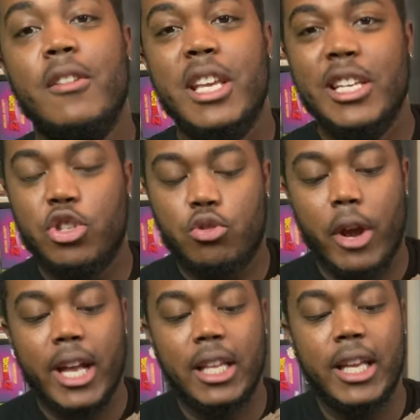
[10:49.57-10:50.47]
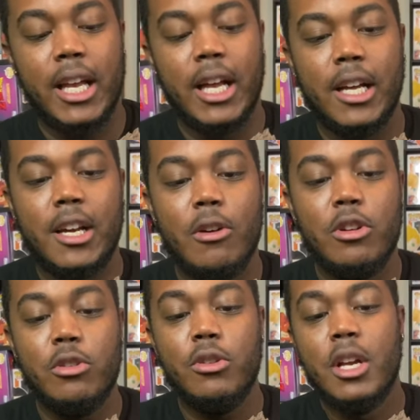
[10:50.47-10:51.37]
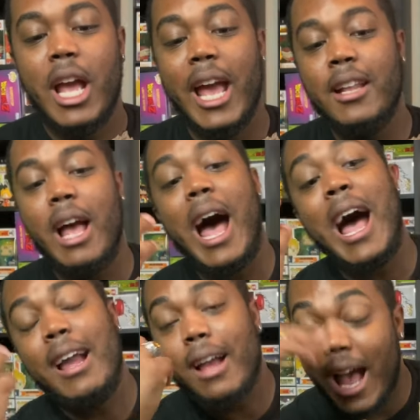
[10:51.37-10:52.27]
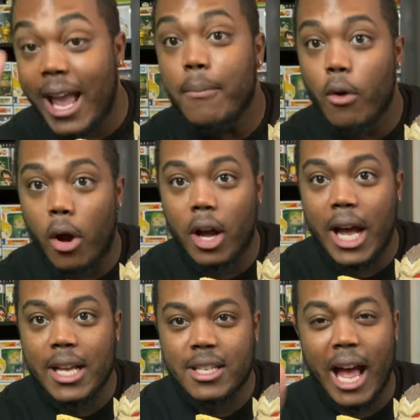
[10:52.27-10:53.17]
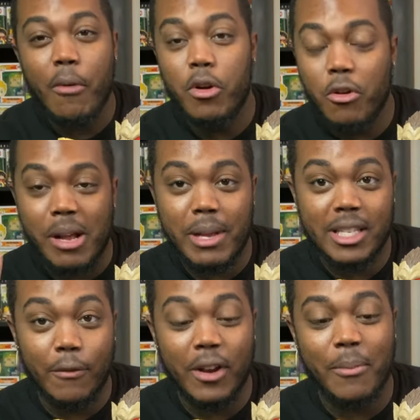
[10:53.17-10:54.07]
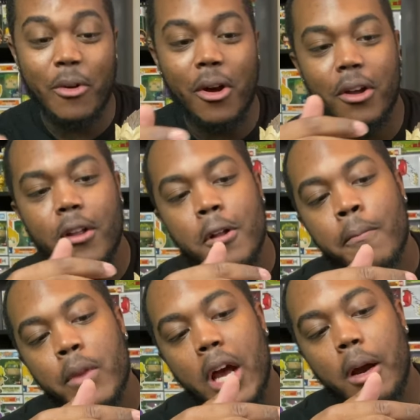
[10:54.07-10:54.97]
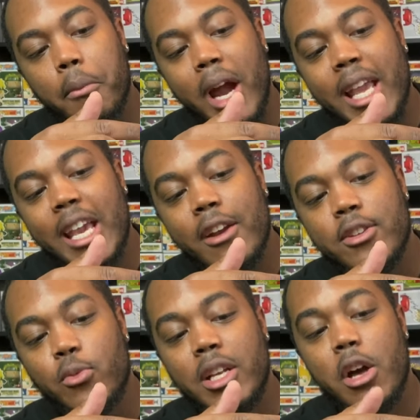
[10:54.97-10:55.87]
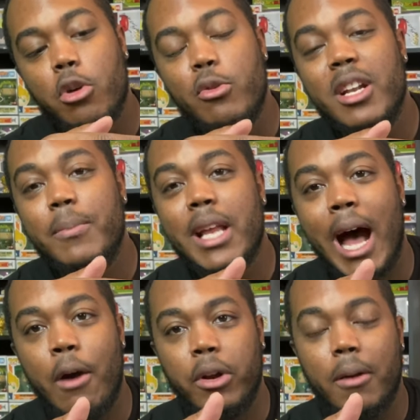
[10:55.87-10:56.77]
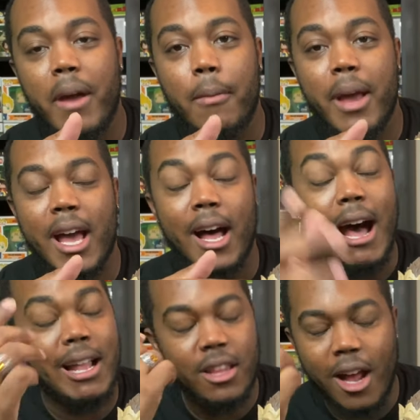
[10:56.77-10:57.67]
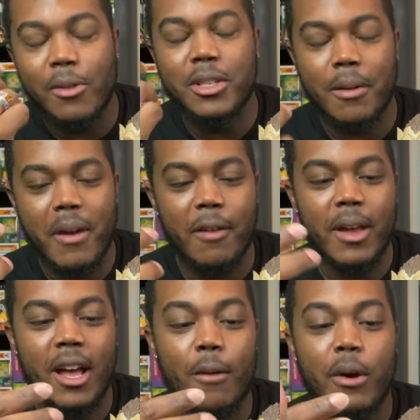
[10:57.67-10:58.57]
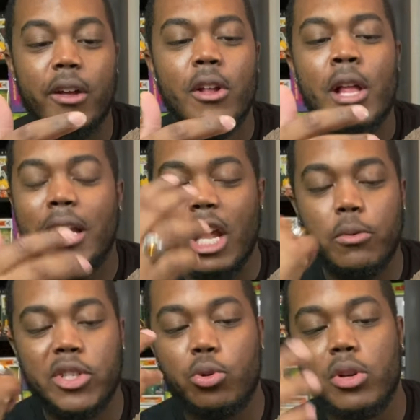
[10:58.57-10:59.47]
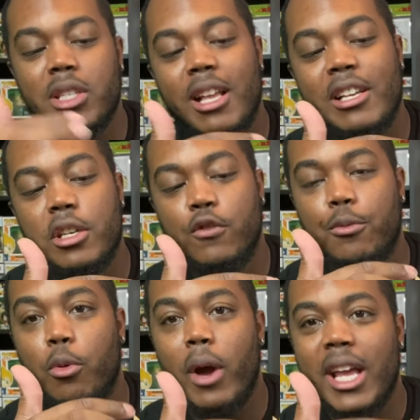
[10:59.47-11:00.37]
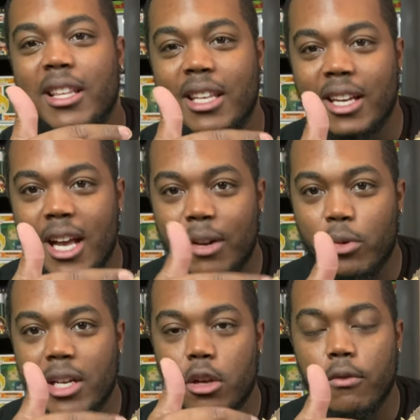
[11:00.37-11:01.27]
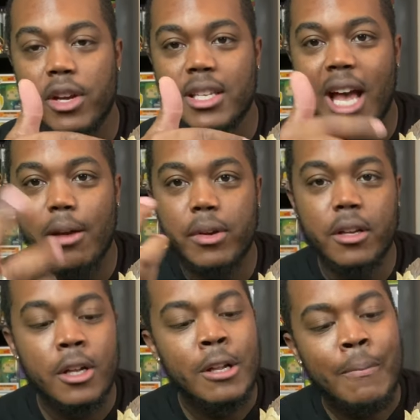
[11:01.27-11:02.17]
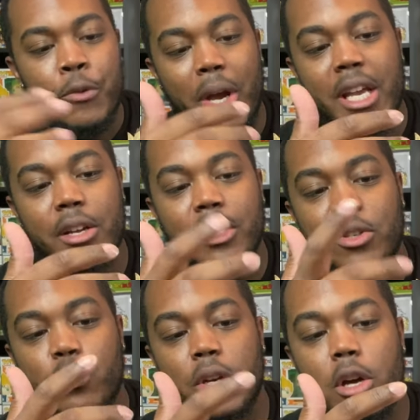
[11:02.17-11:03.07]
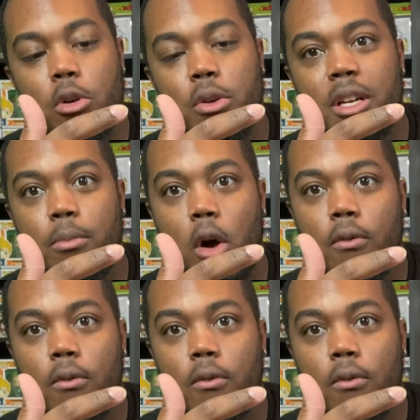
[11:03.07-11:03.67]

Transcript: he's strangling uh, Goku. And I, I am wrong, guys. I will correct myself when I'm wrong. Um, right here is when Goku hit him in the eye with a Kamehameha. I thought it was a Kamehameha, but I thought it was sword slash just from the way the cut was over his eye. But Right here, this is when Goku hit him